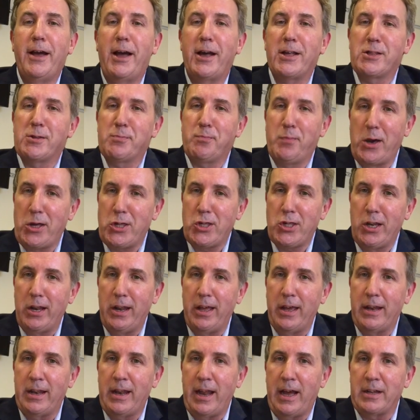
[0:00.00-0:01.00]

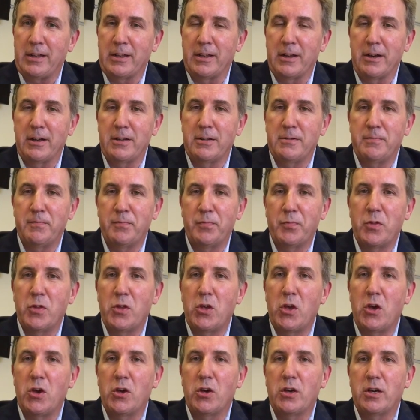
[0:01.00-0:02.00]
especially in London,
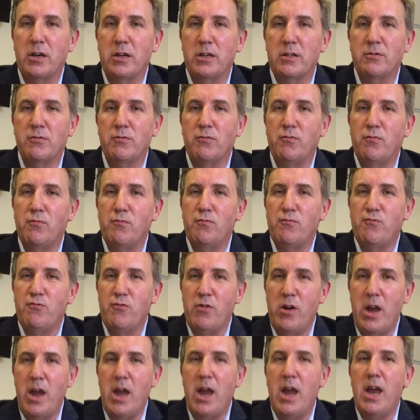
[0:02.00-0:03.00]
you can
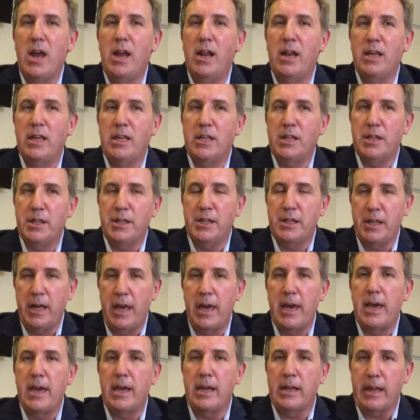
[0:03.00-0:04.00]
really
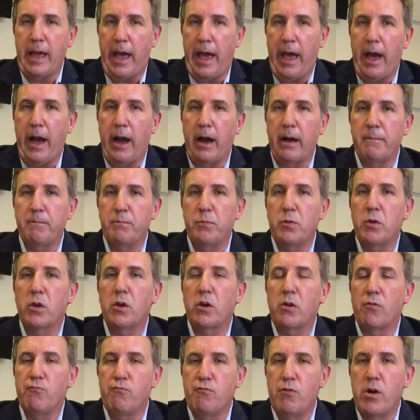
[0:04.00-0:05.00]
see now, you
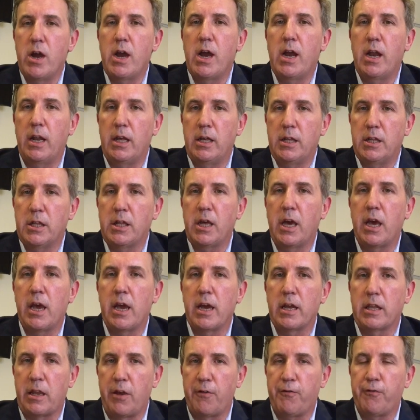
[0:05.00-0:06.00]
can really see
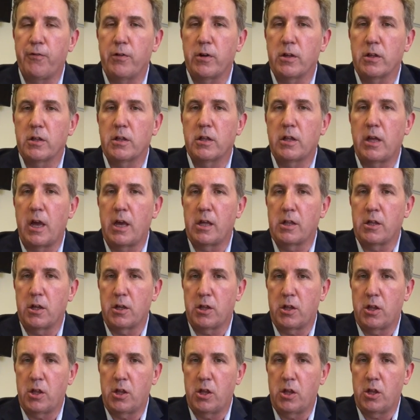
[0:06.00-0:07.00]
a difference. There's a
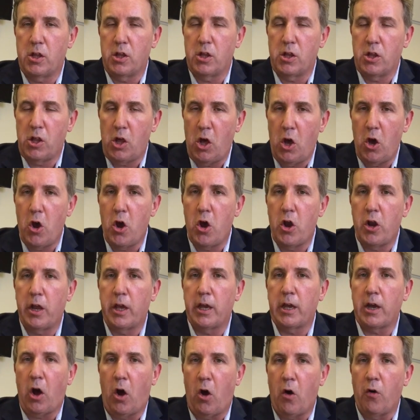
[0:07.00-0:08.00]

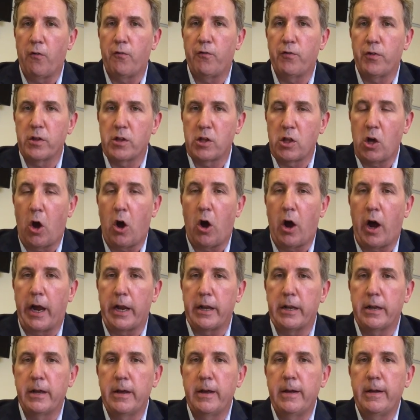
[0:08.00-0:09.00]
turning of the
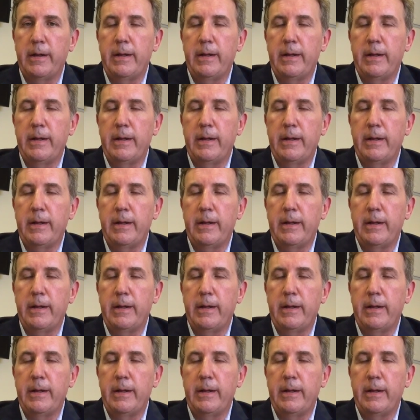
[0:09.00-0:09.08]
tide.